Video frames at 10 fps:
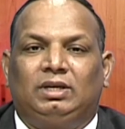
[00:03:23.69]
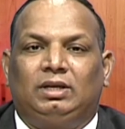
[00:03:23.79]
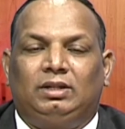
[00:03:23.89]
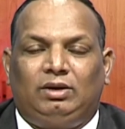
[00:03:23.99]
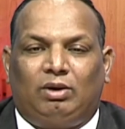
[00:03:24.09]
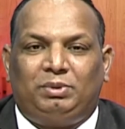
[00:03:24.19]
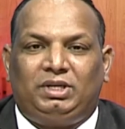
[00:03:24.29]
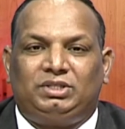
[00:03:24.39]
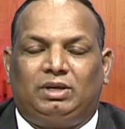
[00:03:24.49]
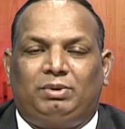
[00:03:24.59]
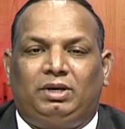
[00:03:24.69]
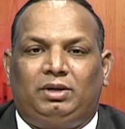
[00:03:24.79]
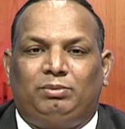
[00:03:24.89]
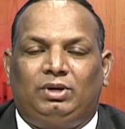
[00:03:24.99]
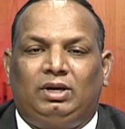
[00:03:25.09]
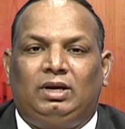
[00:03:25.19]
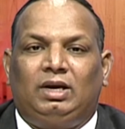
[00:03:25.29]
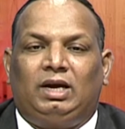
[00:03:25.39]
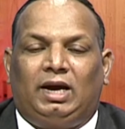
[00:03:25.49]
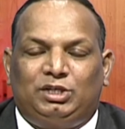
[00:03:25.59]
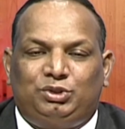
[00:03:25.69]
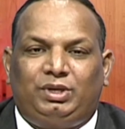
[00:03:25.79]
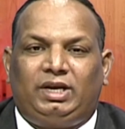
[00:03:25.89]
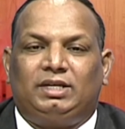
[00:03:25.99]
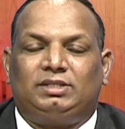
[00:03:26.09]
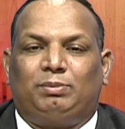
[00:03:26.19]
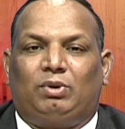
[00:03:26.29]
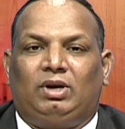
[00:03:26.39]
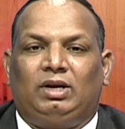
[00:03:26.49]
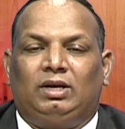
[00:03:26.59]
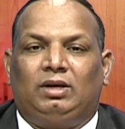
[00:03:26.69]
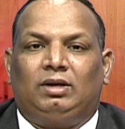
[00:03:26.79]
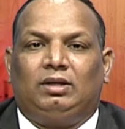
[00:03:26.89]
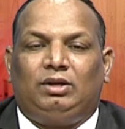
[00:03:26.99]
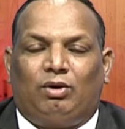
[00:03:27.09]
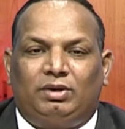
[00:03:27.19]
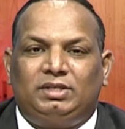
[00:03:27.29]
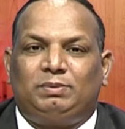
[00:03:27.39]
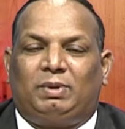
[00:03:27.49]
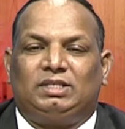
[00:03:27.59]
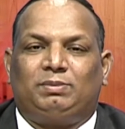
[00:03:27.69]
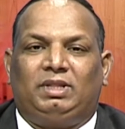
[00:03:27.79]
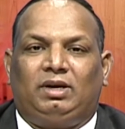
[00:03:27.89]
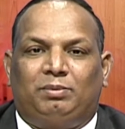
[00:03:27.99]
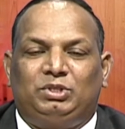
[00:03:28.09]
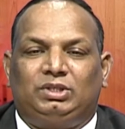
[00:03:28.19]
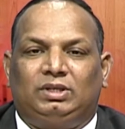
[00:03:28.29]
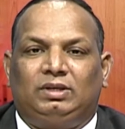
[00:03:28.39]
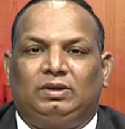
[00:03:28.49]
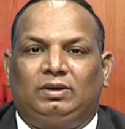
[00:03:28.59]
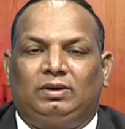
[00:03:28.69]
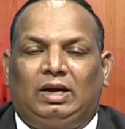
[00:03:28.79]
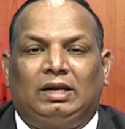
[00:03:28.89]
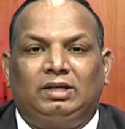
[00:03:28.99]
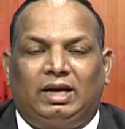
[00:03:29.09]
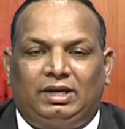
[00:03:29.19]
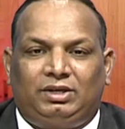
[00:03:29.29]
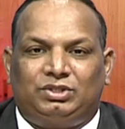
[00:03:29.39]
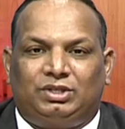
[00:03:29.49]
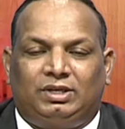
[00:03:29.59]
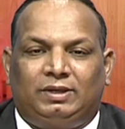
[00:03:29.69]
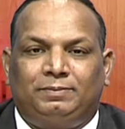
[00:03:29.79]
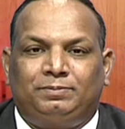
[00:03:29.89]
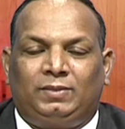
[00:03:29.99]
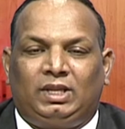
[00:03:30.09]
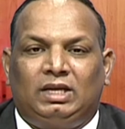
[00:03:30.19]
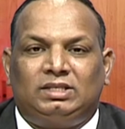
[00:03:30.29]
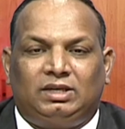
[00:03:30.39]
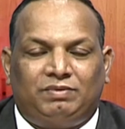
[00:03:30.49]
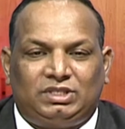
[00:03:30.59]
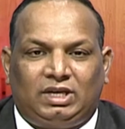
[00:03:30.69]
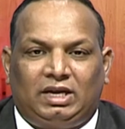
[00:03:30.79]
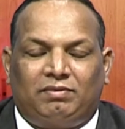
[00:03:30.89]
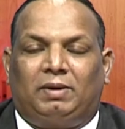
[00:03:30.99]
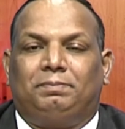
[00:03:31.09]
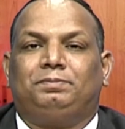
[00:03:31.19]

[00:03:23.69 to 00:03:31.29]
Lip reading: the competition appellate tribunal adjudicates upon the orders passed by the commission and the Director General, its investigative arm.